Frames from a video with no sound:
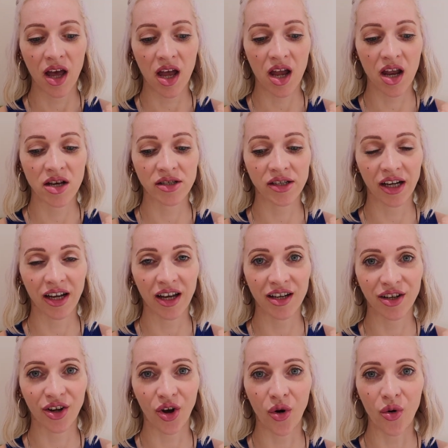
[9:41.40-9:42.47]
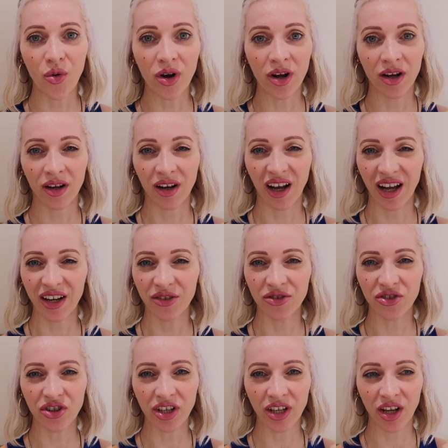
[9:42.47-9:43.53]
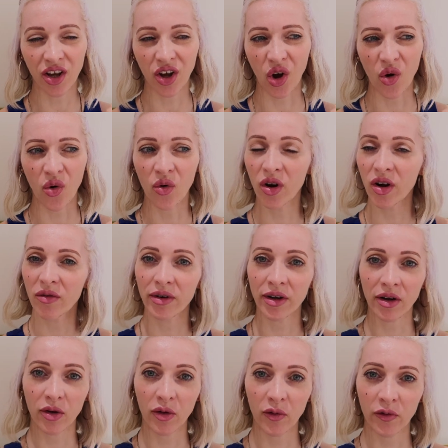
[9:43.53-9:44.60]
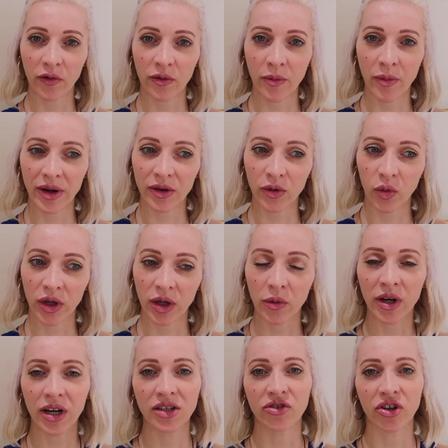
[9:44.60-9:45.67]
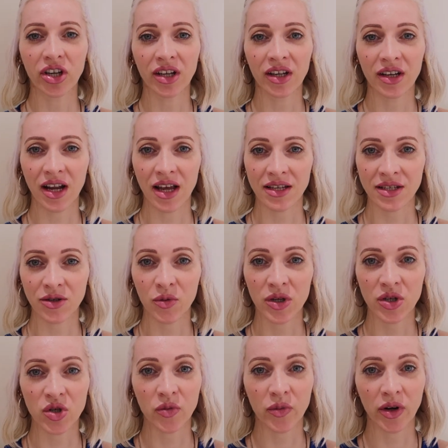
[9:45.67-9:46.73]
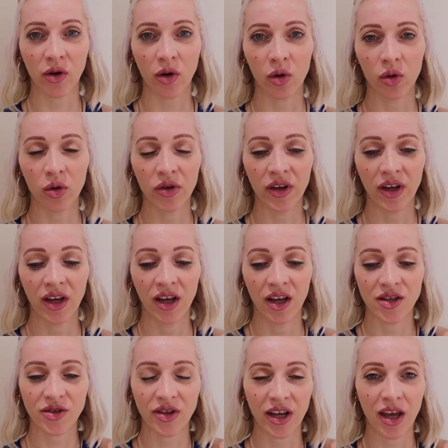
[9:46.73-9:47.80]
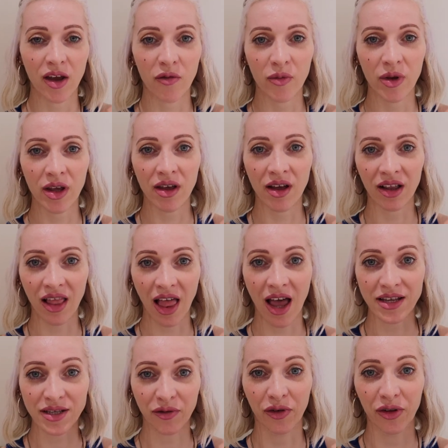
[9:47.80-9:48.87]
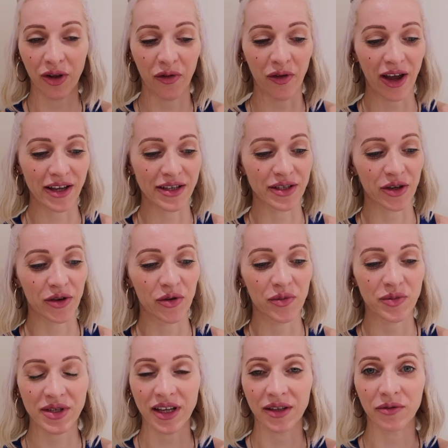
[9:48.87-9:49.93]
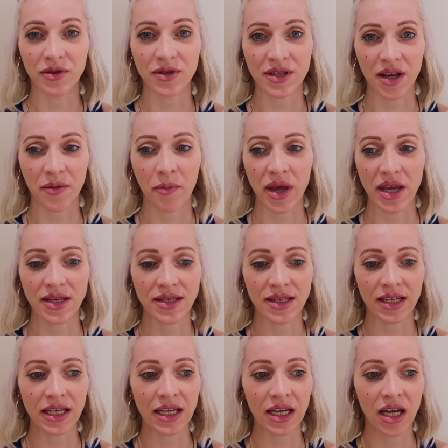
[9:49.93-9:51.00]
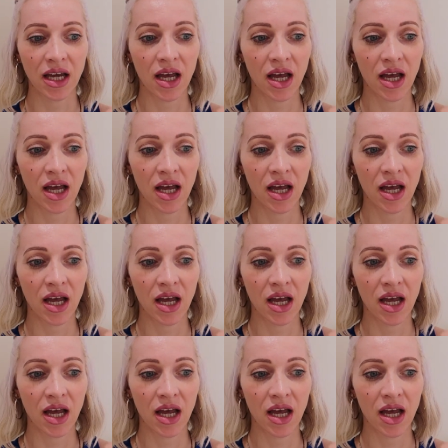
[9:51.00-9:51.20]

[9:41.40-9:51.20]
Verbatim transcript: and I had a Coke. I don't drink Coke very often, but whenever I drink it, it has to be super cold. So they gave me a glass full of ice cubes. That was amazing.